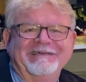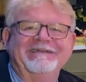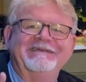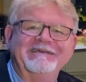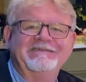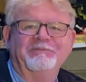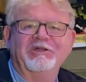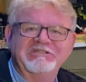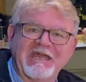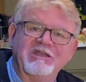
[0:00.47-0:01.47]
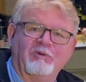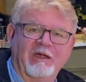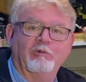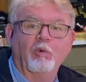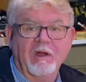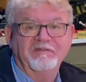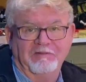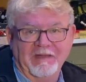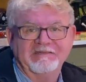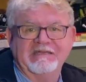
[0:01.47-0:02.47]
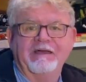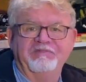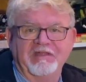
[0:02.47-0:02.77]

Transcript: December and January were once the best times of the